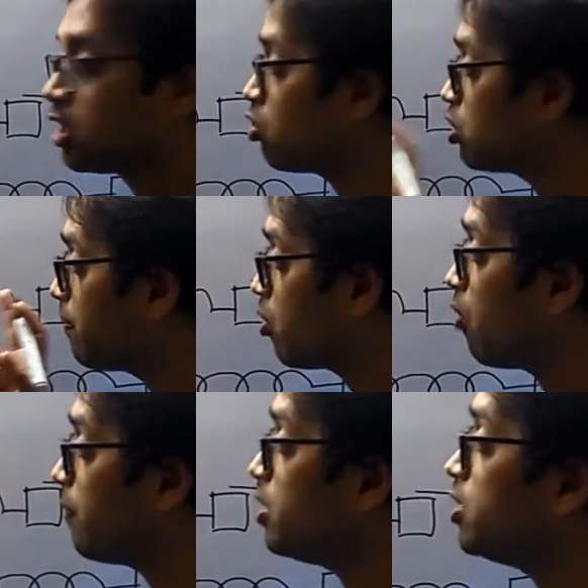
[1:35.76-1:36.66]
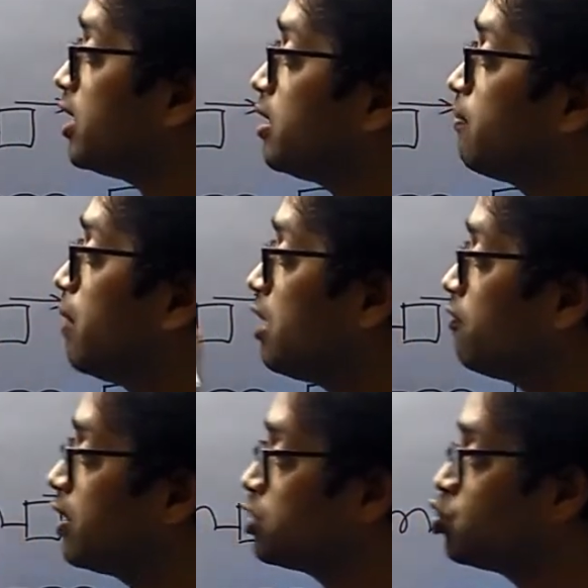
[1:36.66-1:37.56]
Now the property by
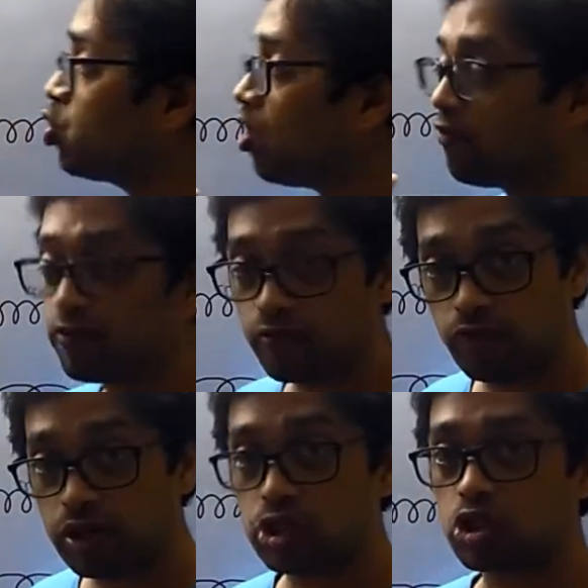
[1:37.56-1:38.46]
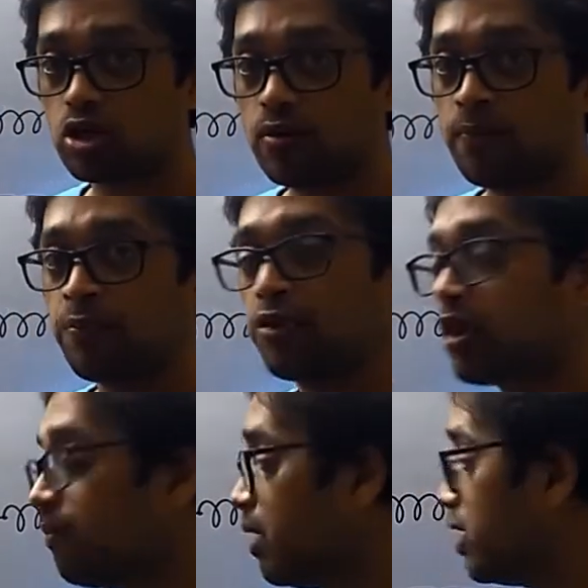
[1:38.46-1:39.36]
virtue of which
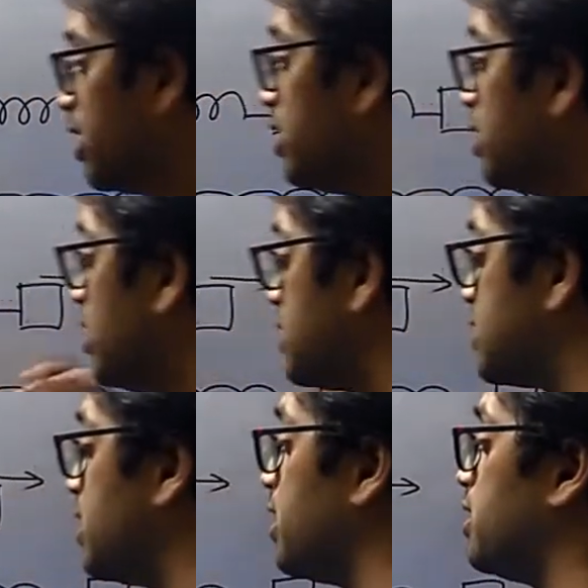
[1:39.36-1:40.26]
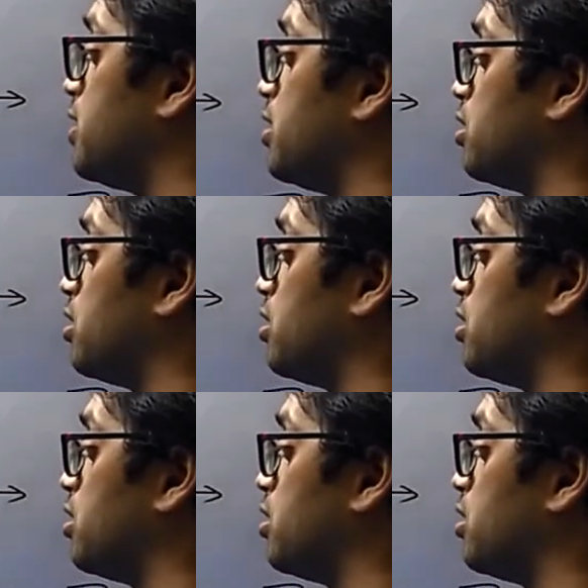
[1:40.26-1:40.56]
the materials, they